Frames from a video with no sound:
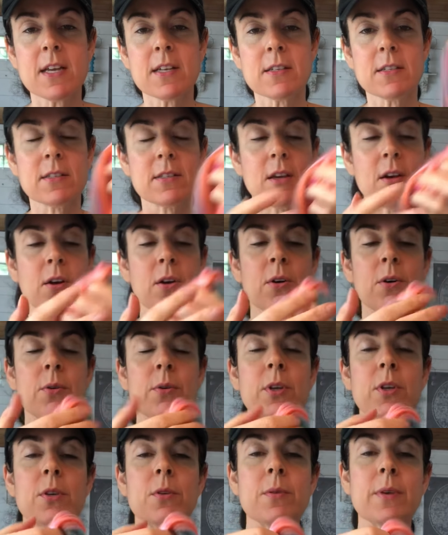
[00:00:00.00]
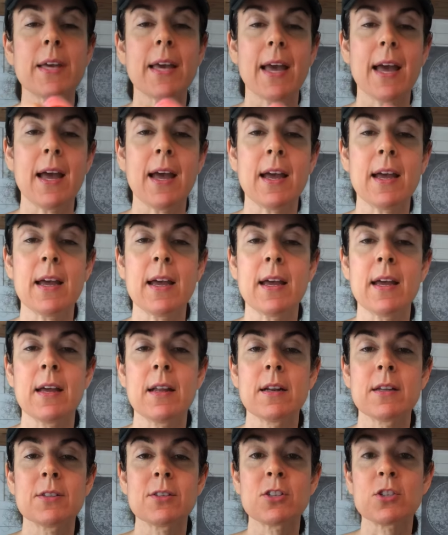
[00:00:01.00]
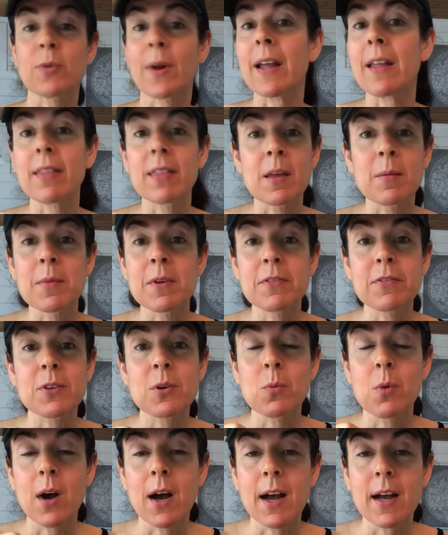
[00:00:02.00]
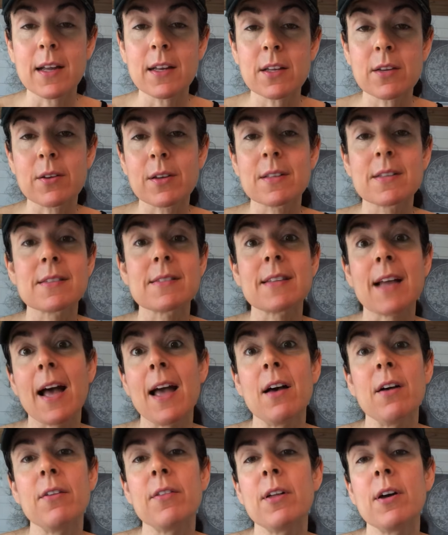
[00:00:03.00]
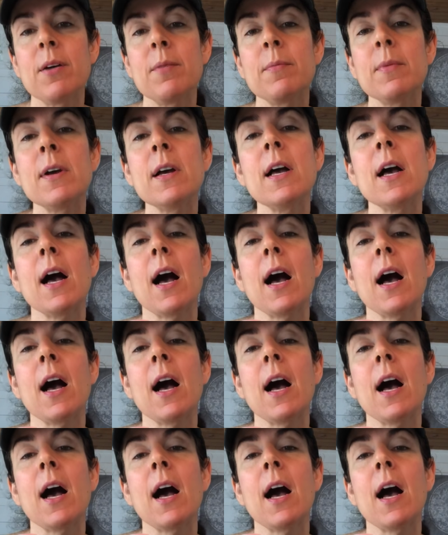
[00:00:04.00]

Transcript: So you can straighten them if you want. You can style them.